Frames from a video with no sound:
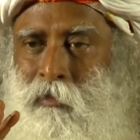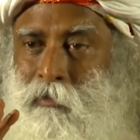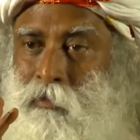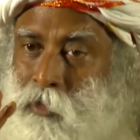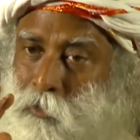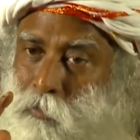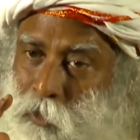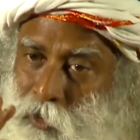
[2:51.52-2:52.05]

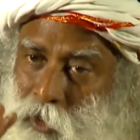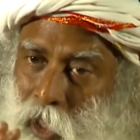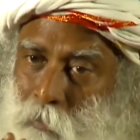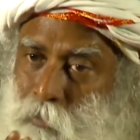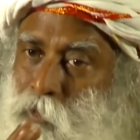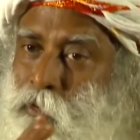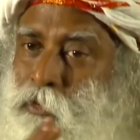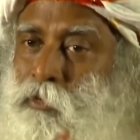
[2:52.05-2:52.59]
This must
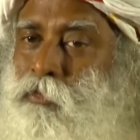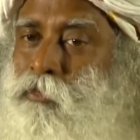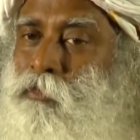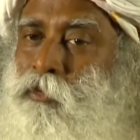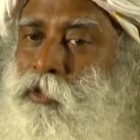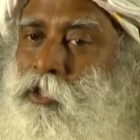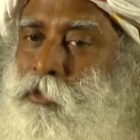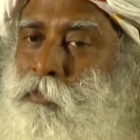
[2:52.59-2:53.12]
happen to
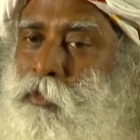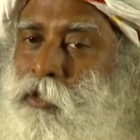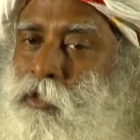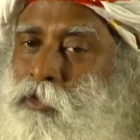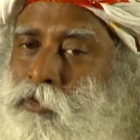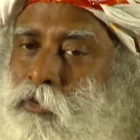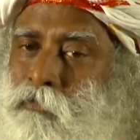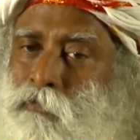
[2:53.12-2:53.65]
you. This
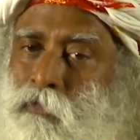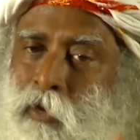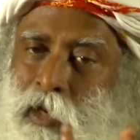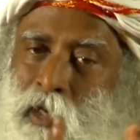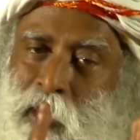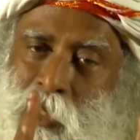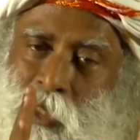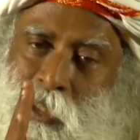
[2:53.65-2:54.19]
means you're
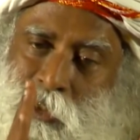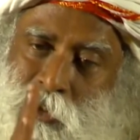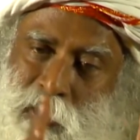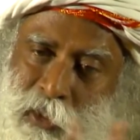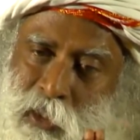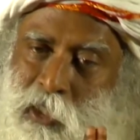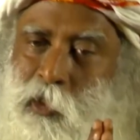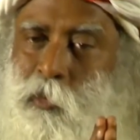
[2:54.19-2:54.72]
falling in
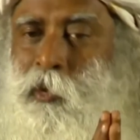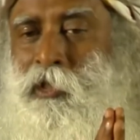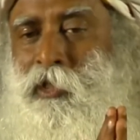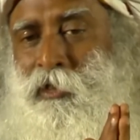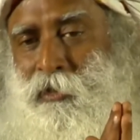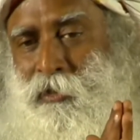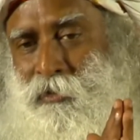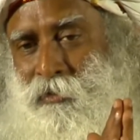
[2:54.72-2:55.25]
sync with
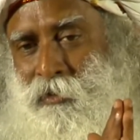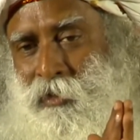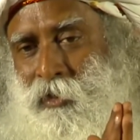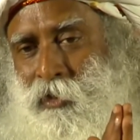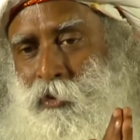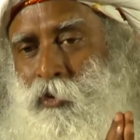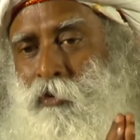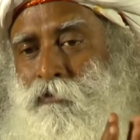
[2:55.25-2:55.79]
it.
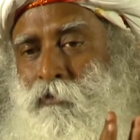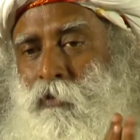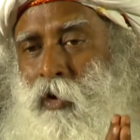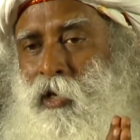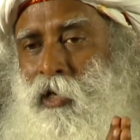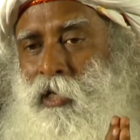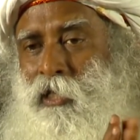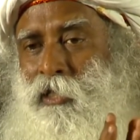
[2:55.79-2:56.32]
You're
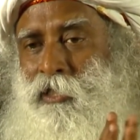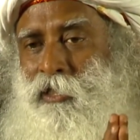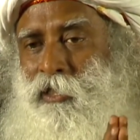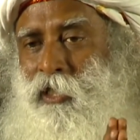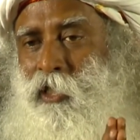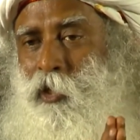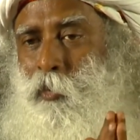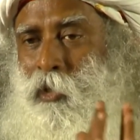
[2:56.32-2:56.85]
falling in
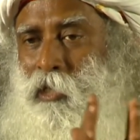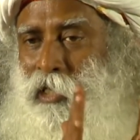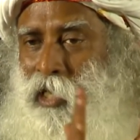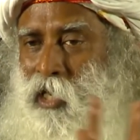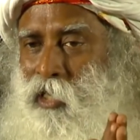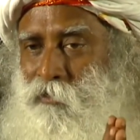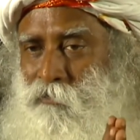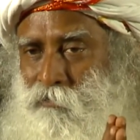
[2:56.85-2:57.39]
sync with
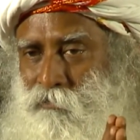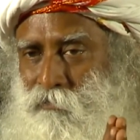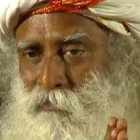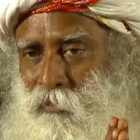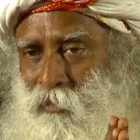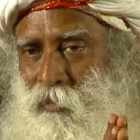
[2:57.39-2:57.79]
life.